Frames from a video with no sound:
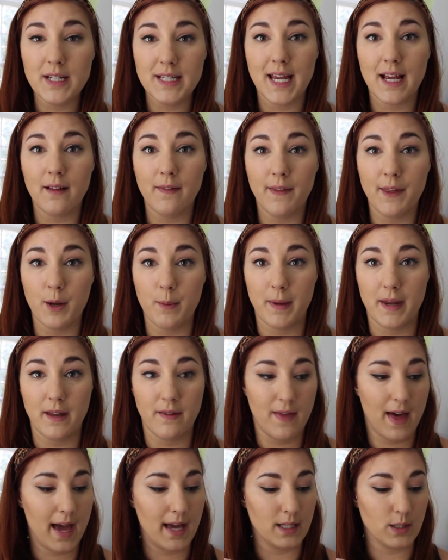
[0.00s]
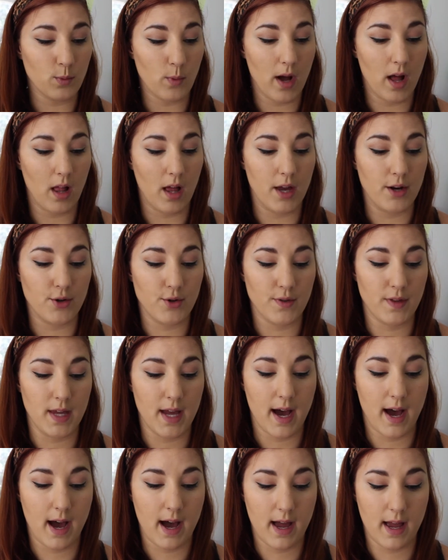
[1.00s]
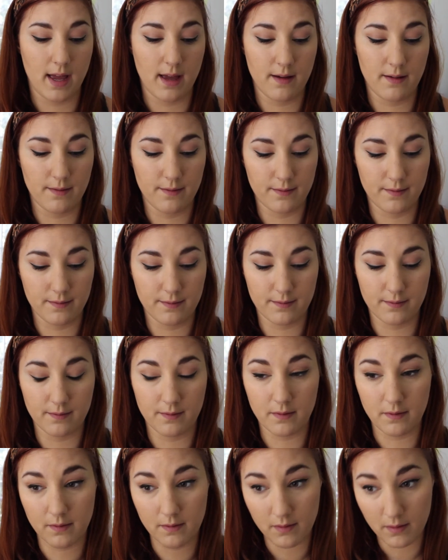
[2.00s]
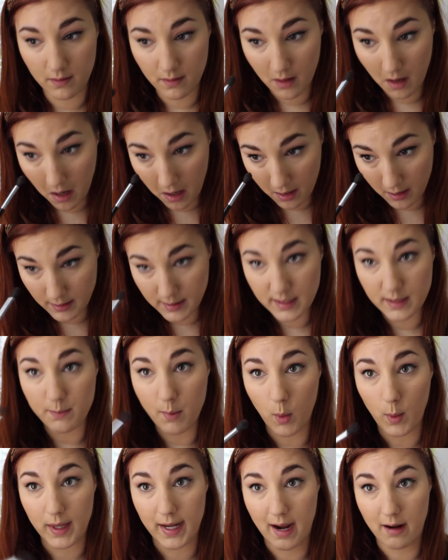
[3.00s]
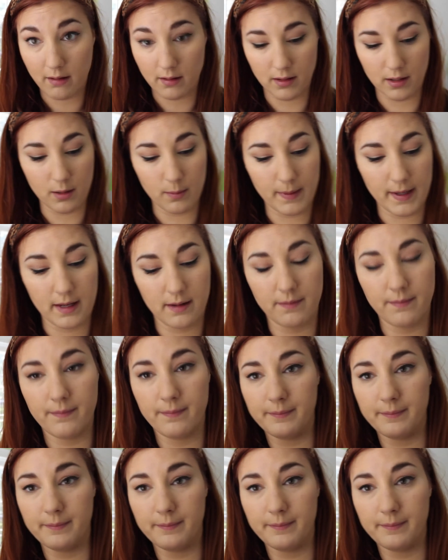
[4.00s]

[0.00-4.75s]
Take a little bit of that as well under the eye. Smoke it out a little bit.